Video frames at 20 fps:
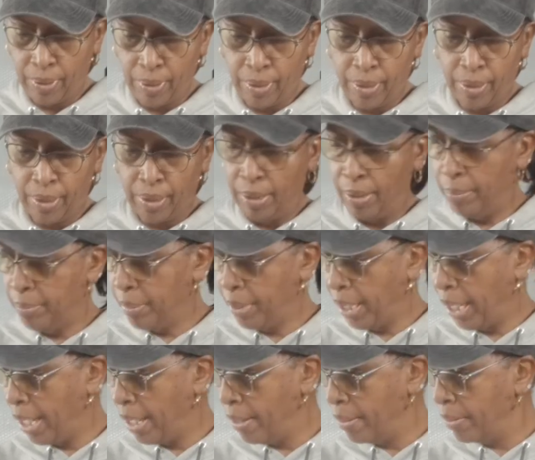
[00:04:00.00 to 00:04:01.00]
it'll come
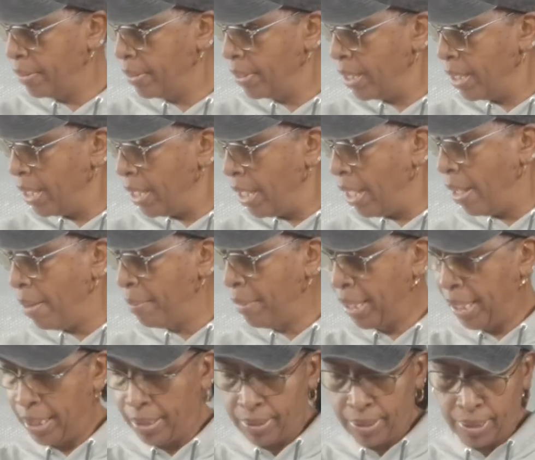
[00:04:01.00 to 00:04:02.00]
down. I
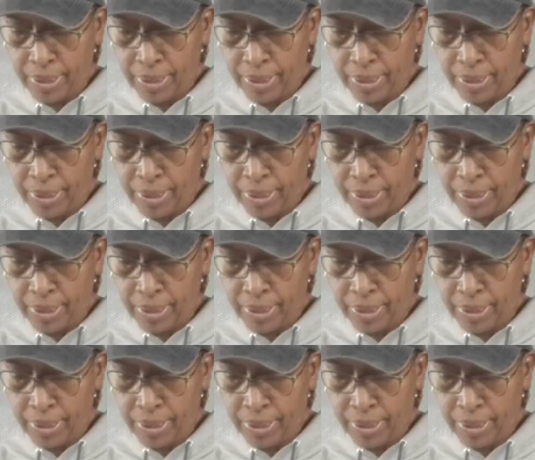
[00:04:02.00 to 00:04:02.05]
might have